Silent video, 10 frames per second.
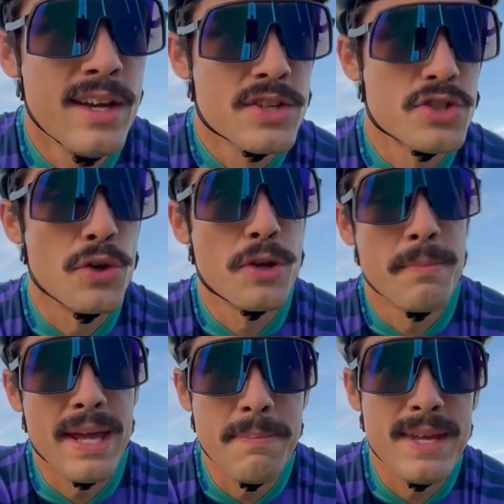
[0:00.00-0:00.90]
So there
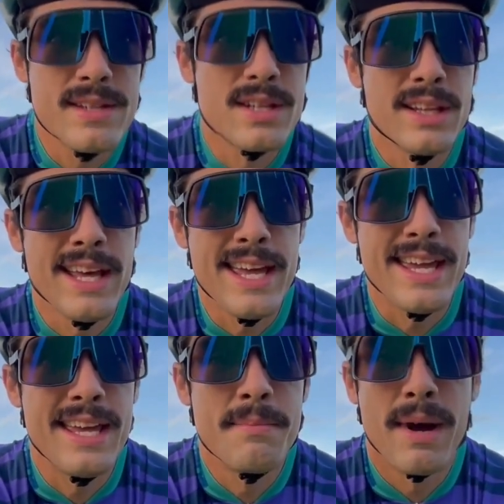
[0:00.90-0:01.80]
may be a
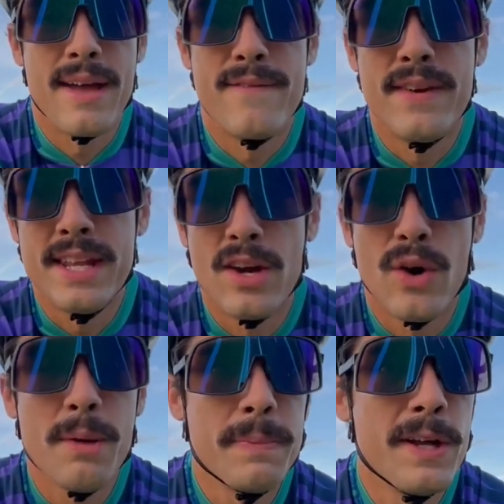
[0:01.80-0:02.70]
delay in my video
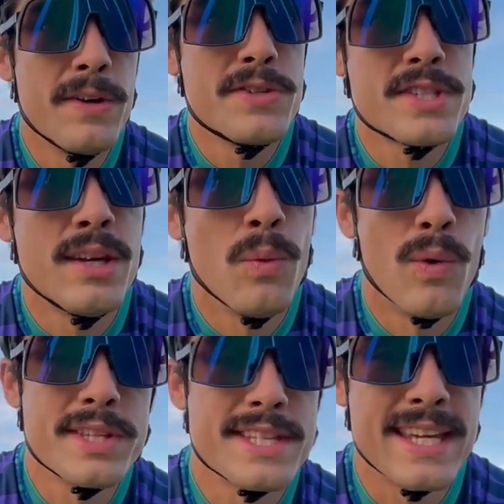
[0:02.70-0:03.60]
uploads
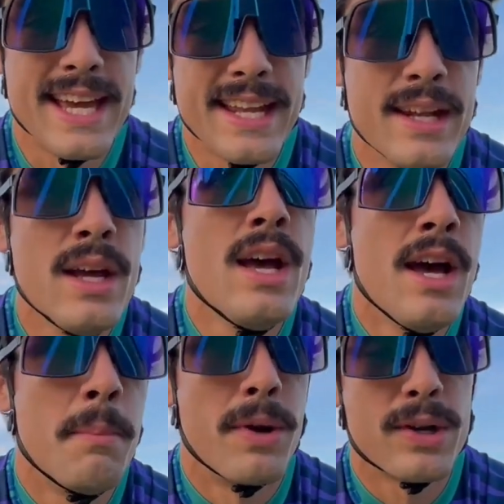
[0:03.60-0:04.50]
once again,
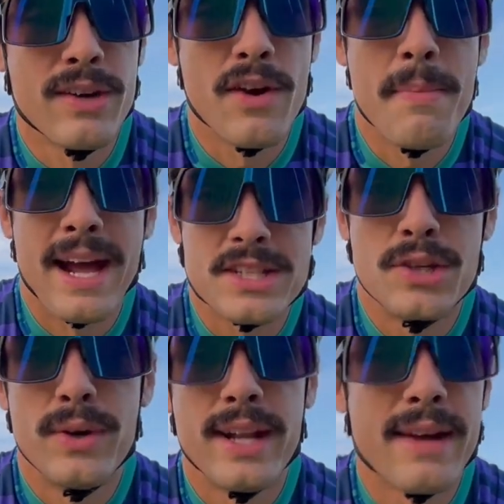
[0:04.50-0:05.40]
but I'll get right back
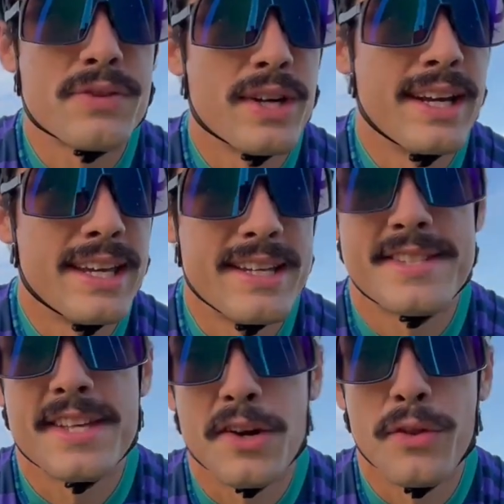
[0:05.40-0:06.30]
to it after I get
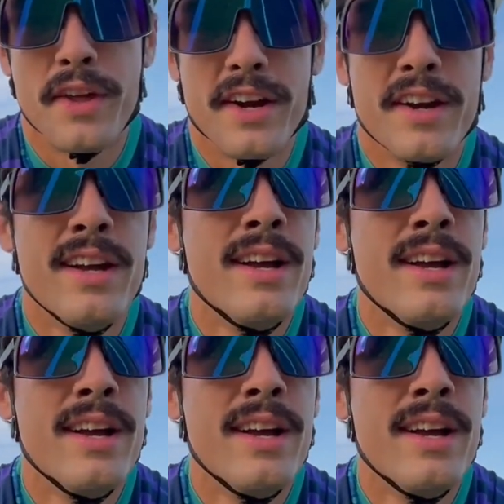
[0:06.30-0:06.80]
settled there.